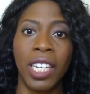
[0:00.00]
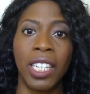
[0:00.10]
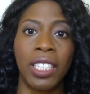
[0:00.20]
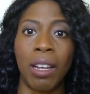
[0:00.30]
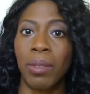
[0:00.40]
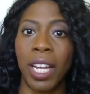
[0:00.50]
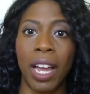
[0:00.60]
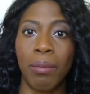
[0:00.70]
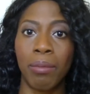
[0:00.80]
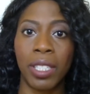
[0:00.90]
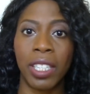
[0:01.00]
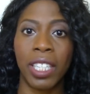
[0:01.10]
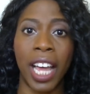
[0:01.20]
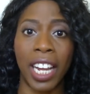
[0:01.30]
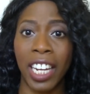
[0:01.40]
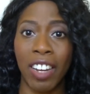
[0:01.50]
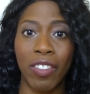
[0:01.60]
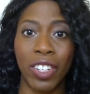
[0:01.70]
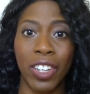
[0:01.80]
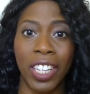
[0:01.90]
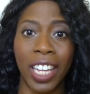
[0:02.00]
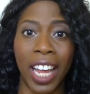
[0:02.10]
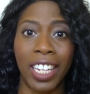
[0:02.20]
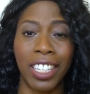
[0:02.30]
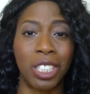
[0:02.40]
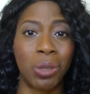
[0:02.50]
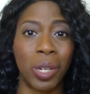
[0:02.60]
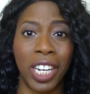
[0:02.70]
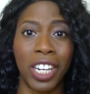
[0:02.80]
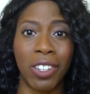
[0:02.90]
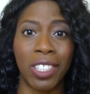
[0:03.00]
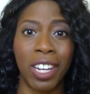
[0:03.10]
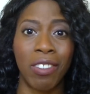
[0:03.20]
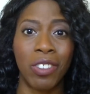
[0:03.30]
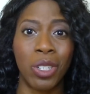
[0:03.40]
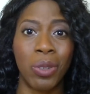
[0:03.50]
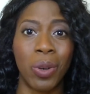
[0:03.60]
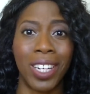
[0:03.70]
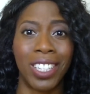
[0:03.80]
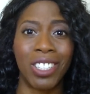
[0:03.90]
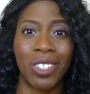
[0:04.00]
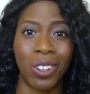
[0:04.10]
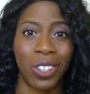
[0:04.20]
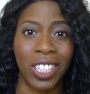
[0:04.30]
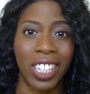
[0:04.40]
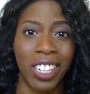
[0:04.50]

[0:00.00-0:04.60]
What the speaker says: Sometimes that can even look like treating yourself to a dessert